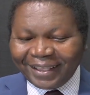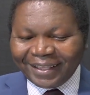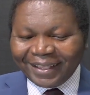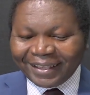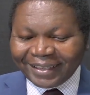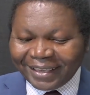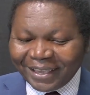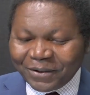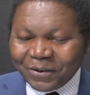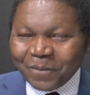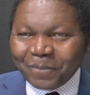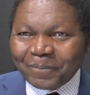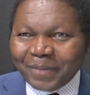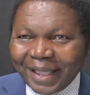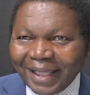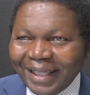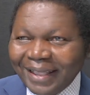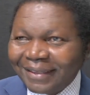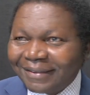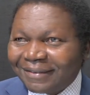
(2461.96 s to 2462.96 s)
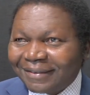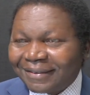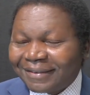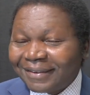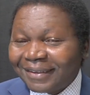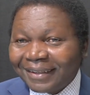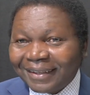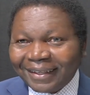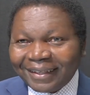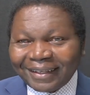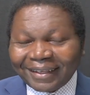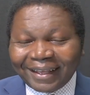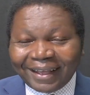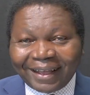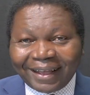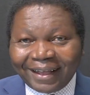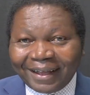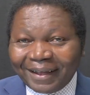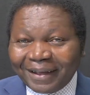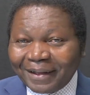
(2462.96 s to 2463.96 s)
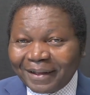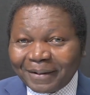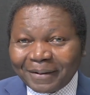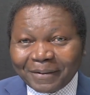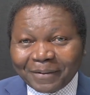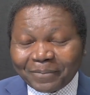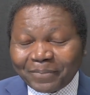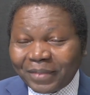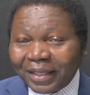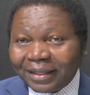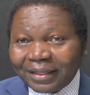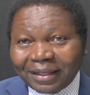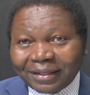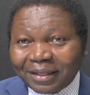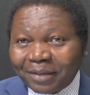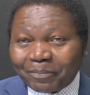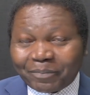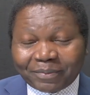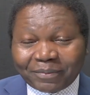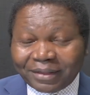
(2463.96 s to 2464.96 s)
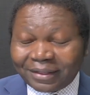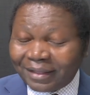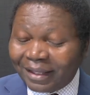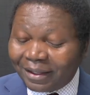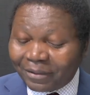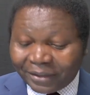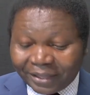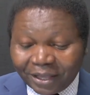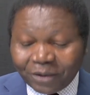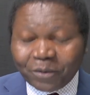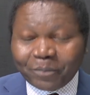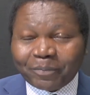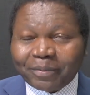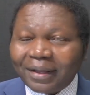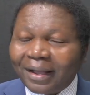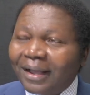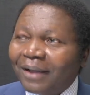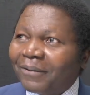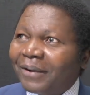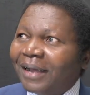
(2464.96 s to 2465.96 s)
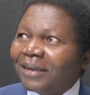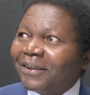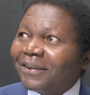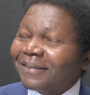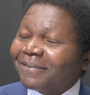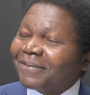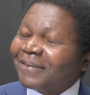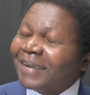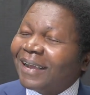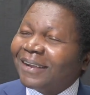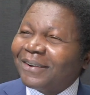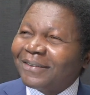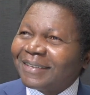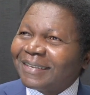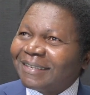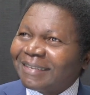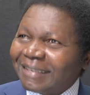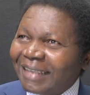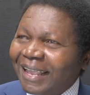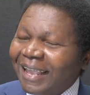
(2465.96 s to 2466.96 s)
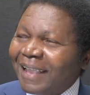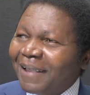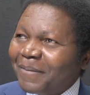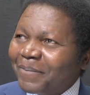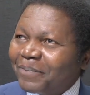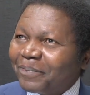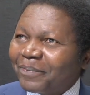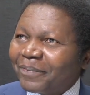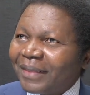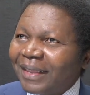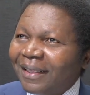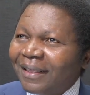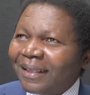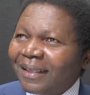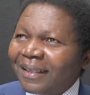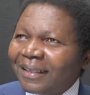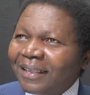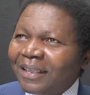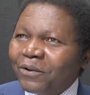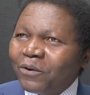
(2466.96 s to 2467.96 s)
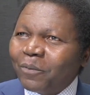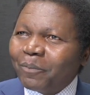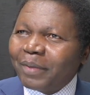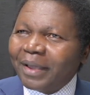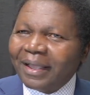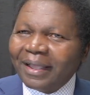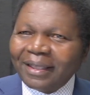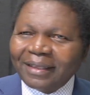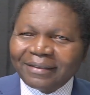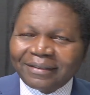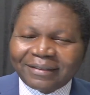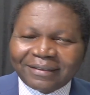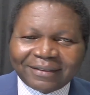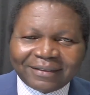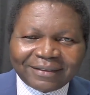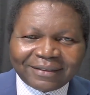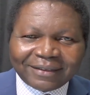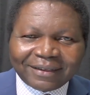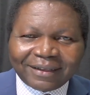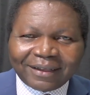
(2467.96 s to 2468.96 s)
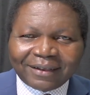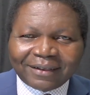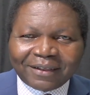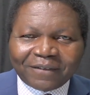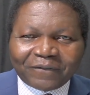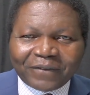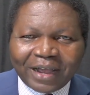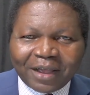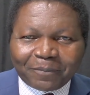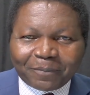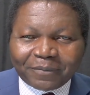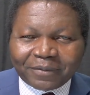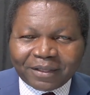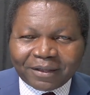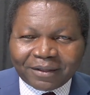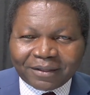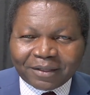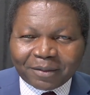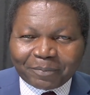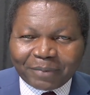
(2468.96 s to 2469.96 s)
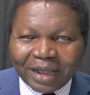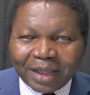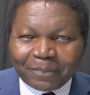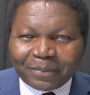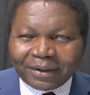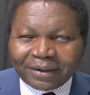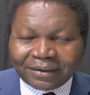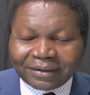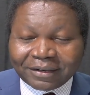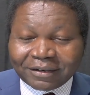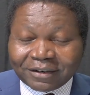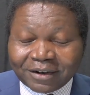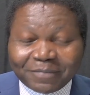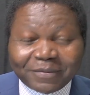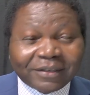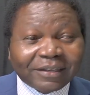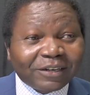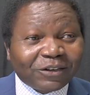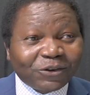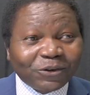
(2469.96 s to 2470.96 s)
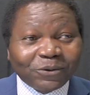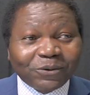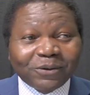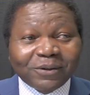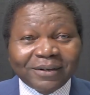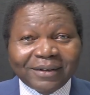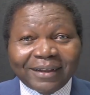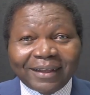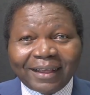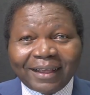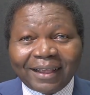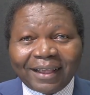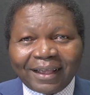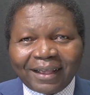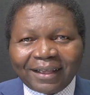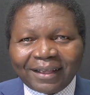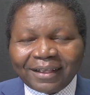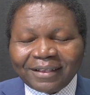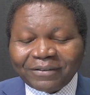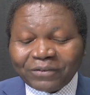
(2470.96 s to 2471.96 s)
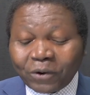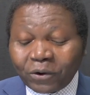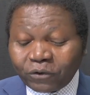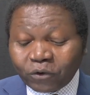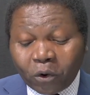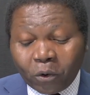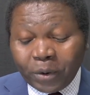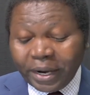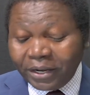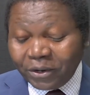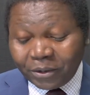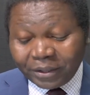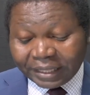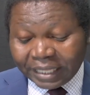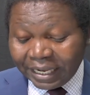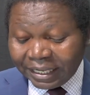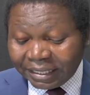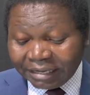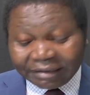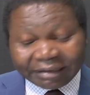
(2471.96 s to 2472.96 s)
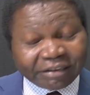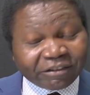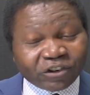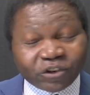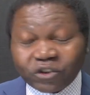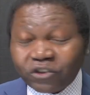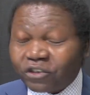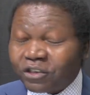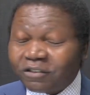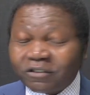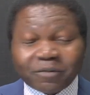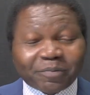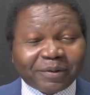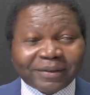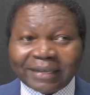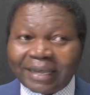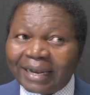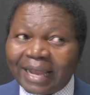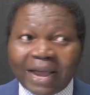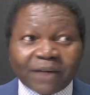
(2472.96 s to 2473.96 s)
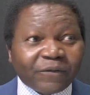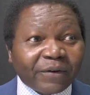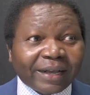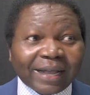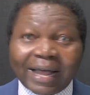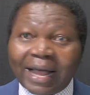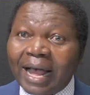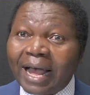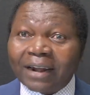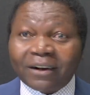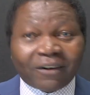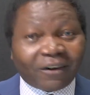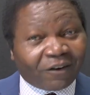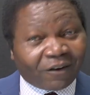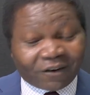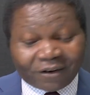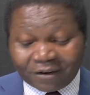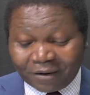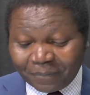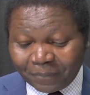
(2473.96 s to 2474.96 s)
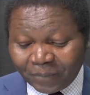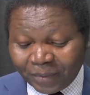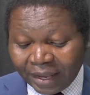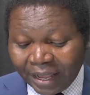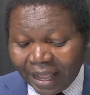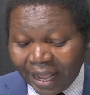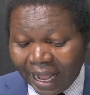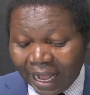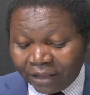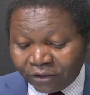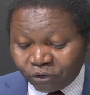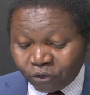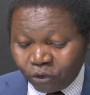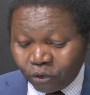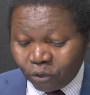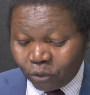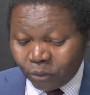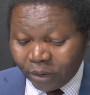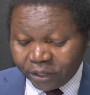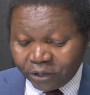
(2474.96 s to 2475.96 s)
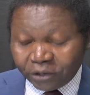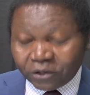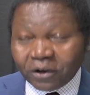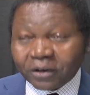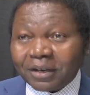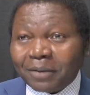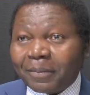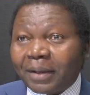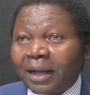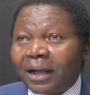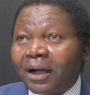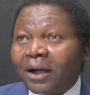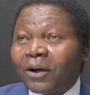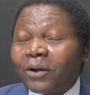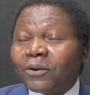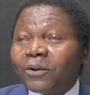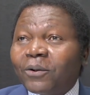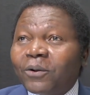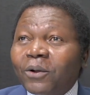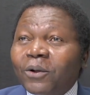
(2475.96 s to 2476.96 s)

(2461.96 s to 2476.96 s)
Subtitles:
he who pays how does it say? He who pays the piper determines the tune. So we don't think these institutions represent Africa at all. And so when you talked about